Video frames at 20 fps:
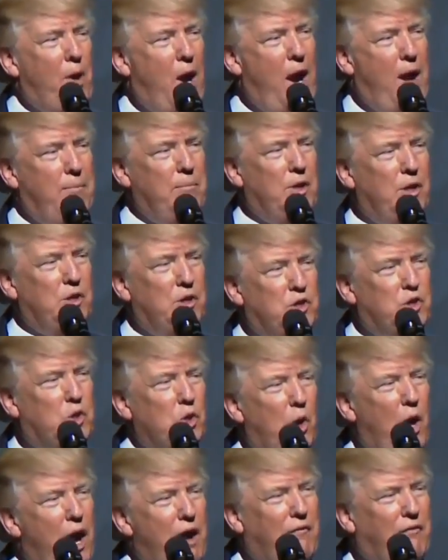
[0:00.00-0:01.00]
promise
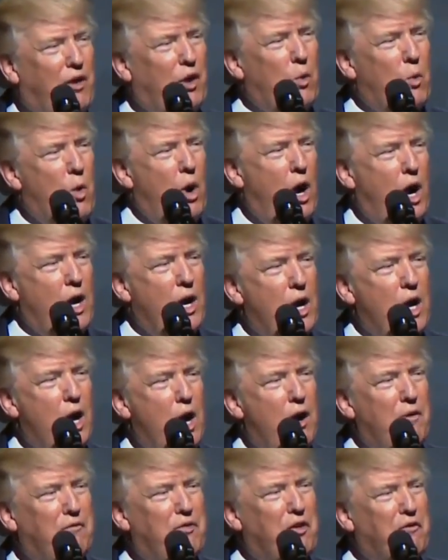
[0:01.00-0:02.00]
to every one
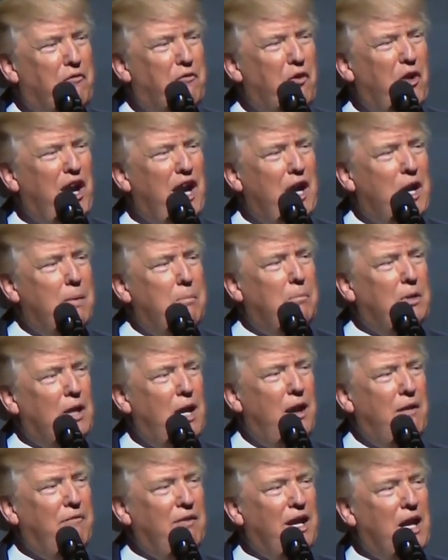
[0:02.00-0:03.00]
of the
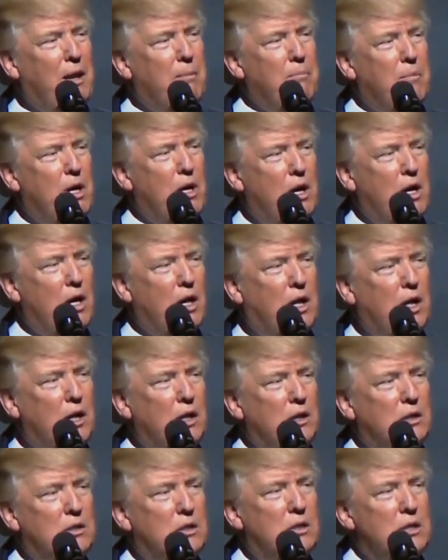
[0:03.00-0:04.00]
freedom-loving
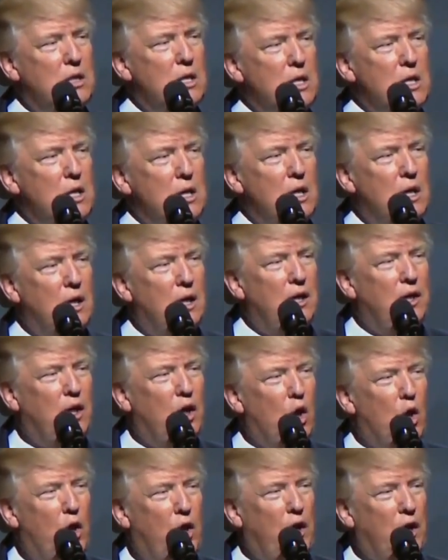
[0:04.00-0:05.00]
Americans in
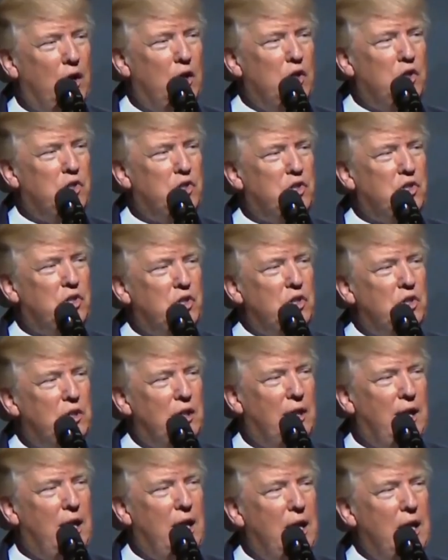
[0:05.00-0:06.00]
the audience
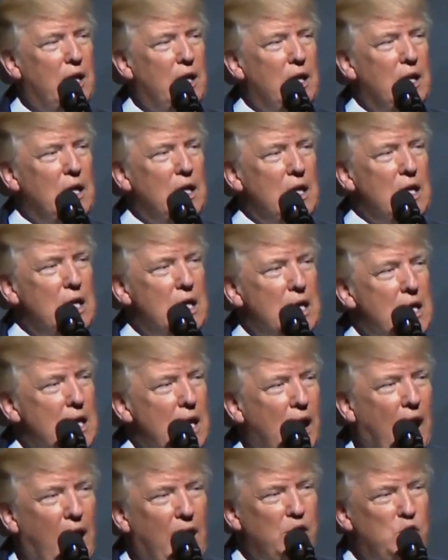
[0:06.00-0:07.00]
today.
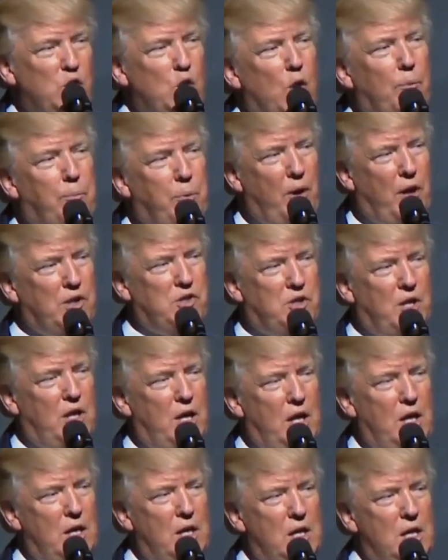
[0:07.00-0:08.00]
As your
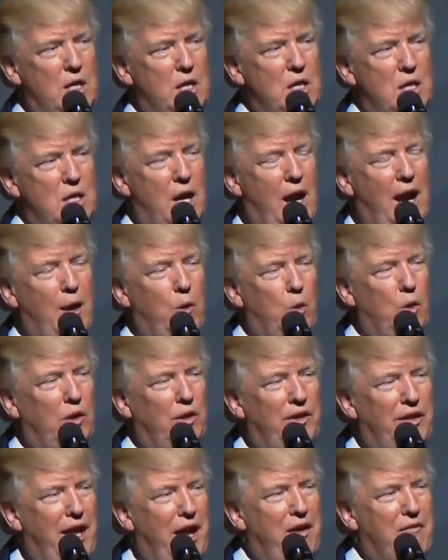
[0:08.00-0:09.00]
president, I
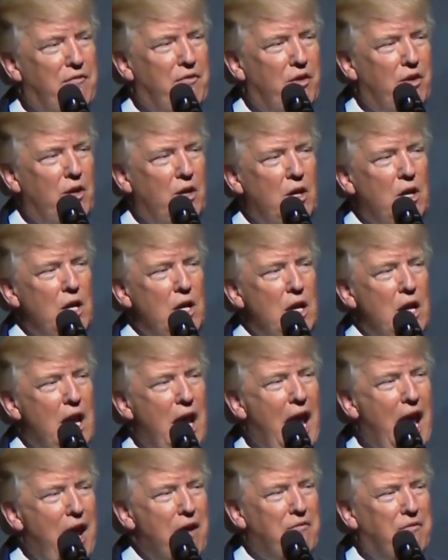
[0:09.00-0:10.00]
will never,
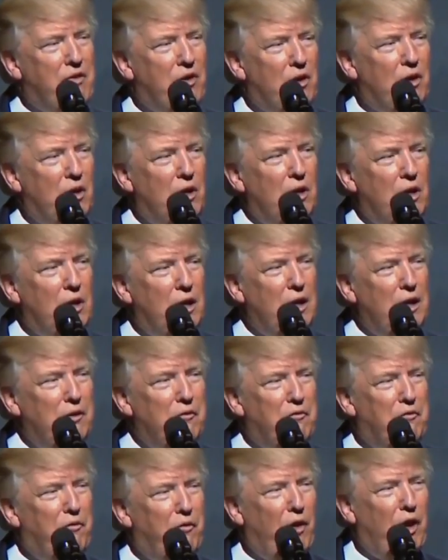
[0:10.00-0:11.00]
ever
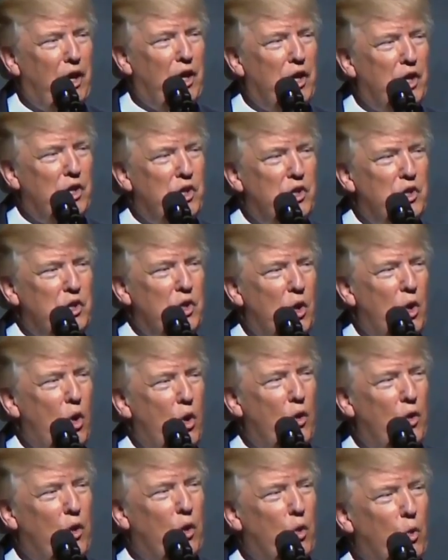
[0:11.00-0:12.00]
infringe
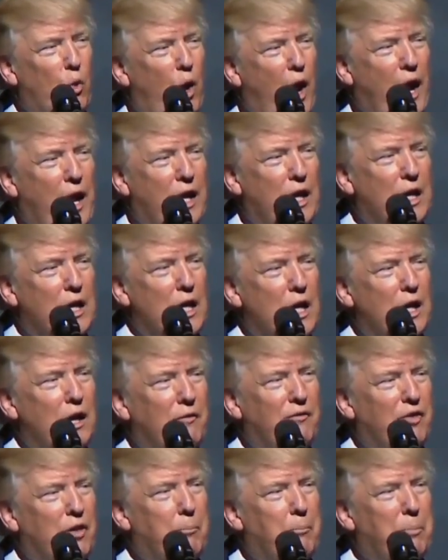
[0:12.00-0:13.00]
on the right
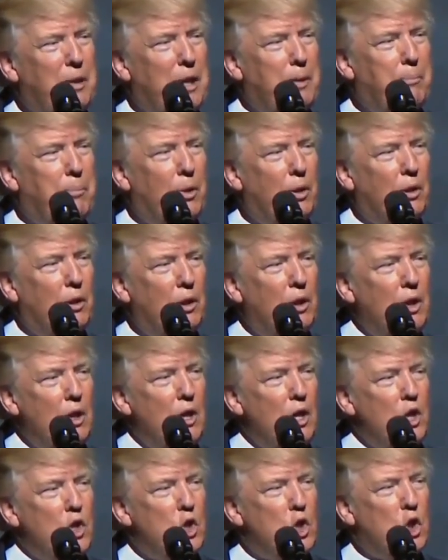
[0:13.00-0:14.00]
of the people
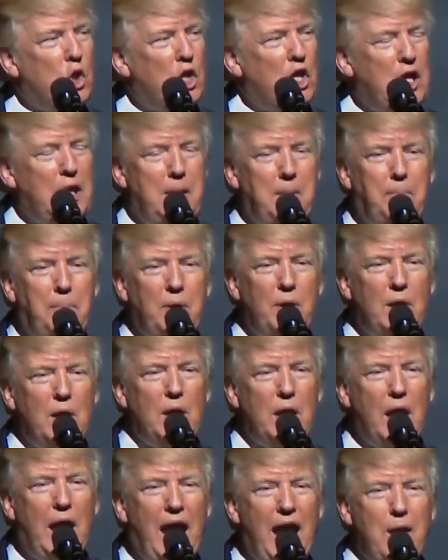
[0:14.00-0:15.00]
to keep
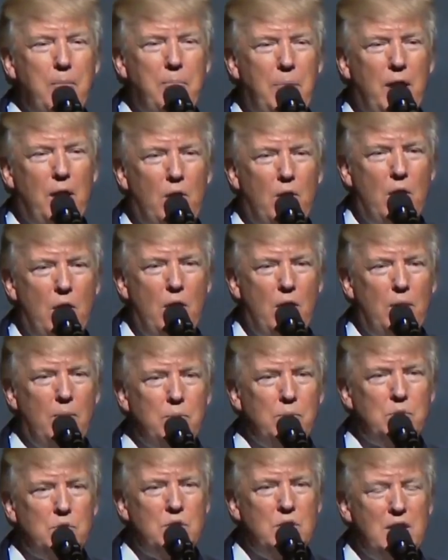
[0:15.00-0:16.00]
and bear
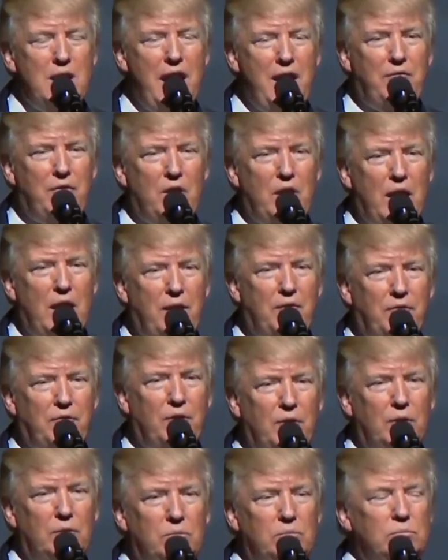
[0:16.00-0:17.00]
arms. Never,
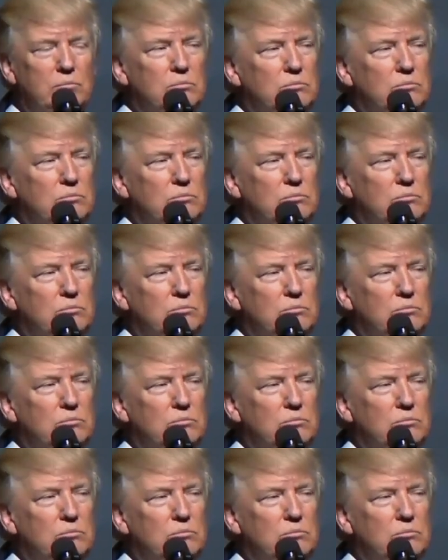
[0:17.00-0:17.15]
ever.